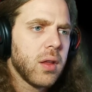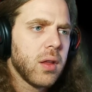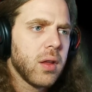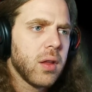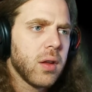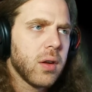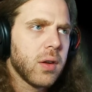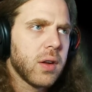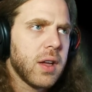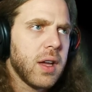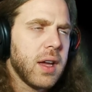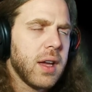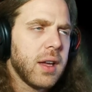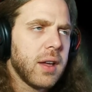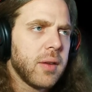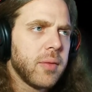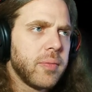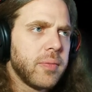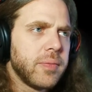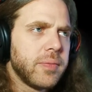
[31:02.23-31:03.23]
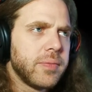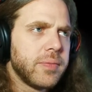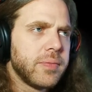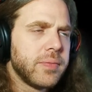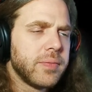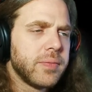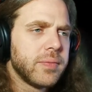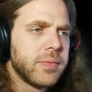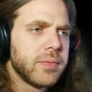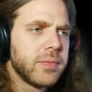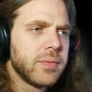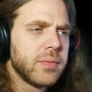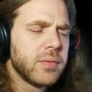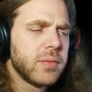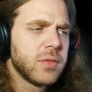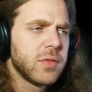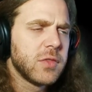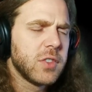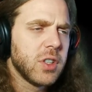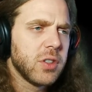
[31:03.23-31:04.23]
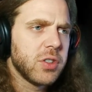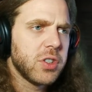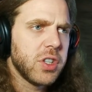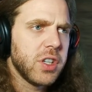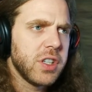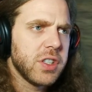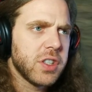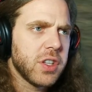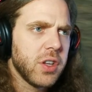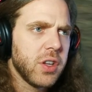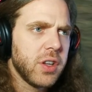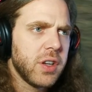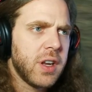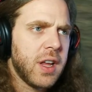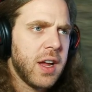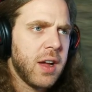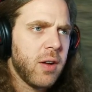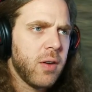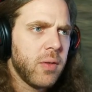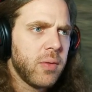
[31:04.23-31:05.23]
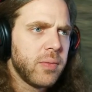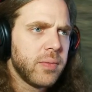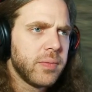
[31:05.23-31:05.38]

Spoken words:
Okay. So she's good now.